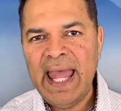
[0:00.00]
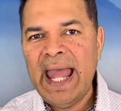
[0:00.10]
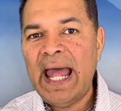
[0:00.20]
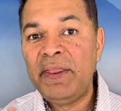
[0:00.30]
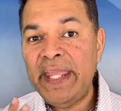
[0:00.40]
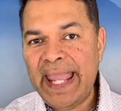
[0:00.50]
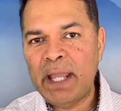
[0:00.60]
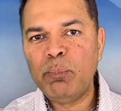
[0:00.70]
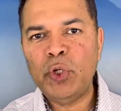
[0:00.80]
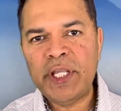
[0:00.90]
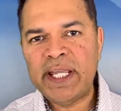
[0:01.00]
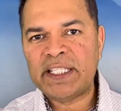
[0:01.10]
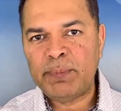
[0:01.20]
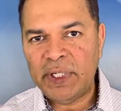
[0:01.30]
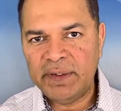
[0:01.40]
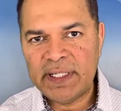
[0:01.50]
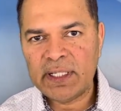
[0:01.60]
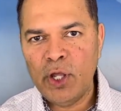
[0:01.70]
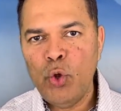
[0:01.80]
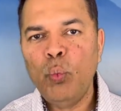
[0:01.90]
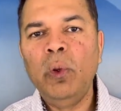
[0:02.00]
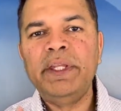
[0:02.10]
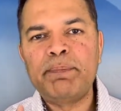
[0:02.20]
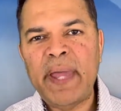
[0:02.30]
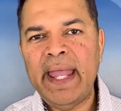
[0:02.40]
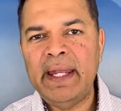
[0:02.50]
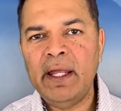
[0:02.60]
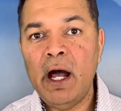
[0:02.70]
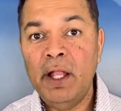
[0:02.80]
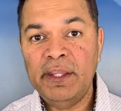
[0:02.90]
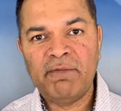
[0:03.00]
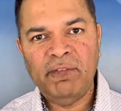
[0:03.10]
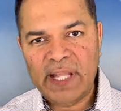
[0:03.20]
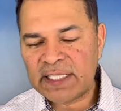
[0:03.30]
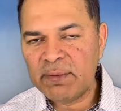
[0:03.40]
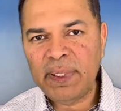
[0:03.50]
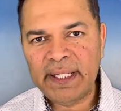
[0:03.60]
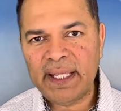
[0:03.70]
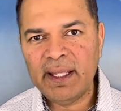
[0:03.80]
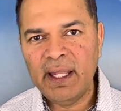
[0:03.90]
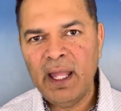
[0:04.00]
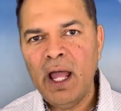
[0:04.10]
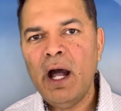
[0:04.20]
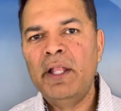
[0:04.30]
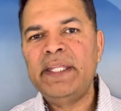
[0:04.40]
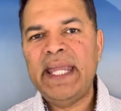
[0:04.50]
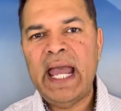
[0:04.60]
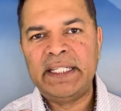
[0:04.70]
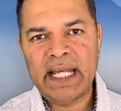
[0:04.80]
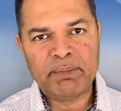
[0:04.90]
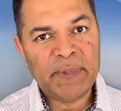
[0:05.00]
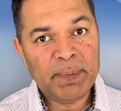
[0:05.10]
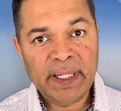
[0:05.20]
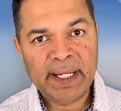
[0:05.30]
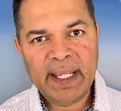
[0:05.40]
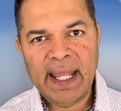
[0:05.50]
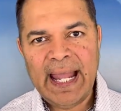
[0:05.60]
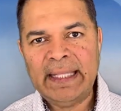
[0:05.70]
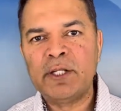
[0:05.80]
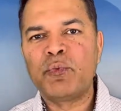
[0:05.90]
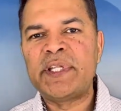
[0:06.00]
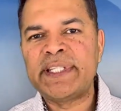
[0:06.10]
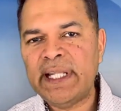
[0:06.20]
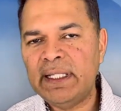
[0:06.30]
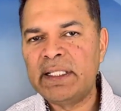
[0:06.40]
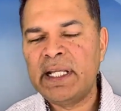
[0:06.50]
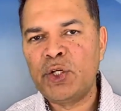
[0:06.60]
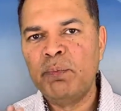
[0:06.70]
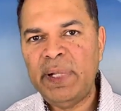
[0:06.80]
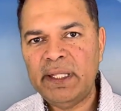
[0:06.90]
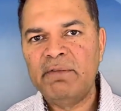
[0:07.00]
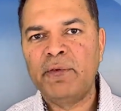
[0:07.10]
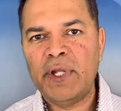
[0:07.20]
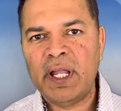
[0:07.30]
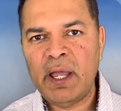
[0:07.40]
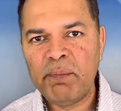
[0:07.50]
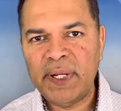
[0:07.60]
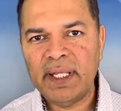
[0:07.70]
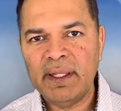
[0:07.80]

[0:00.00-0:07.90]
and the employee experience will depend on the flexibility, on the adaptability, and the resilience that you're building for your company.